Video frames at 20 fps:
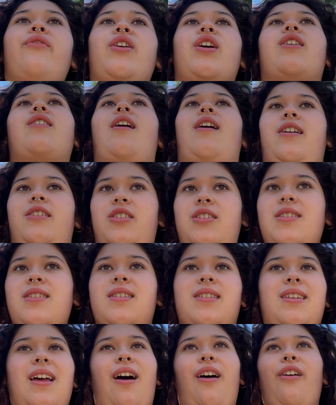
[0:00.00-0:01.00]
your conscious
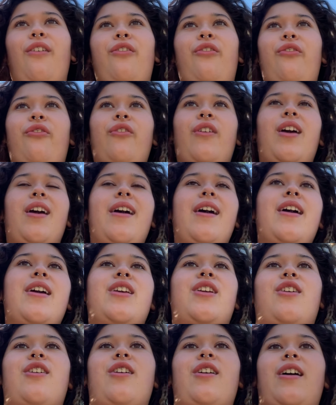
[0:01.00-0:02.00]
self,
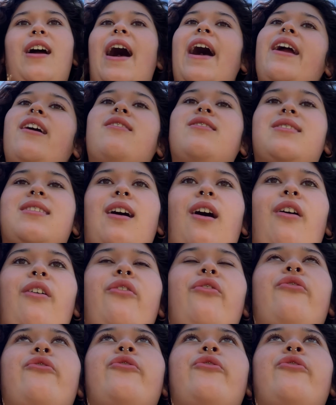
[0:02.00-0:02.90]
your higher self,